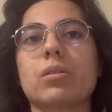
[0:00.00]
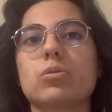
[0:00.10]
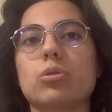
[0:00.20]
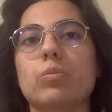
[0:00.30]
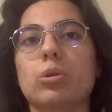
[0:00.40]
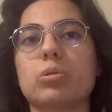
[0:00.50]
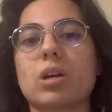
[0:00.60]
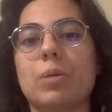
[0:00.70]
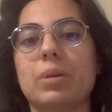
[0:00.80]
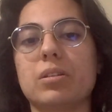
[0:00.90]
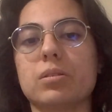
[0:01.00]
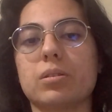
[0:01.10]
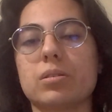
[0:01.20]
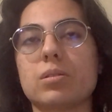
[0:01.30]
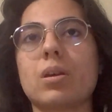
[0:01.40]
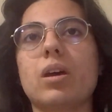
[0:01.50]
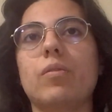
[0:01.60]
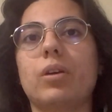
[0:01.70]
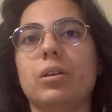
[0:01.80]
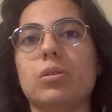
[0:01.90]
2 multimeters,
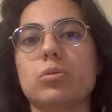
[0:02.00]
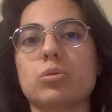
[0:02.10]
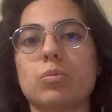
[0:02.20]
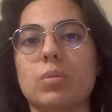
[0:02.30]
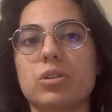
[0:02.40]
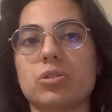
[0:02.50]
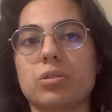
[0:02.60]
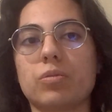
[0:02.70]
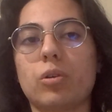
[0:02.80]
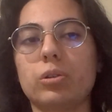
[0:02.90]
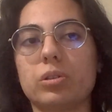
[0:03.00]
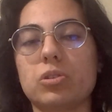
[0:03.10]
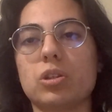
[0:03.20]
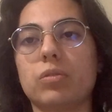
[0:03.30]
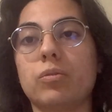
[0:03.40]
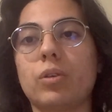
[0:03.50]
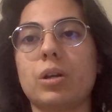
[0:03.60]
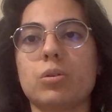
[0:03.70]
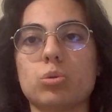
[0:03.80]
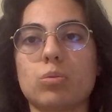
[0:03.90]
one used to measure voltage and one
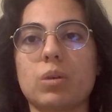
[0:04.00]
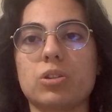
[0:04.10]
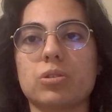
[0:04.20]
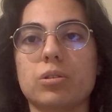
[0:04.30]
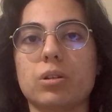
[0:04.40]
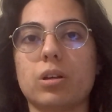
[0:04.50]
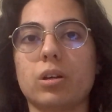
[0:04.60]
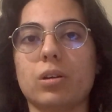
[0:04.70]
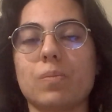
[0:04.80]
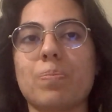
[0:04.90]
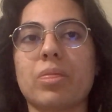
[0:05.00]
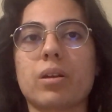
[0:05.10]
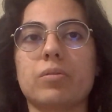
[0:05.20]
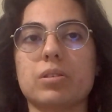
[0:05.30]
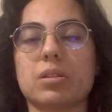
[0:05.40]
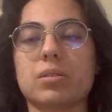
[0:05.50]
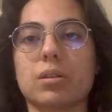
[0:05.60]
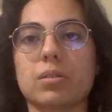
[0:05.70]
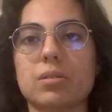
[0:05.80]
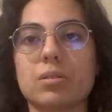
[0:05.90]
used to measure
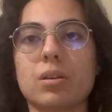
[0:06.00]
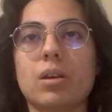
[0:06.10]
resistance.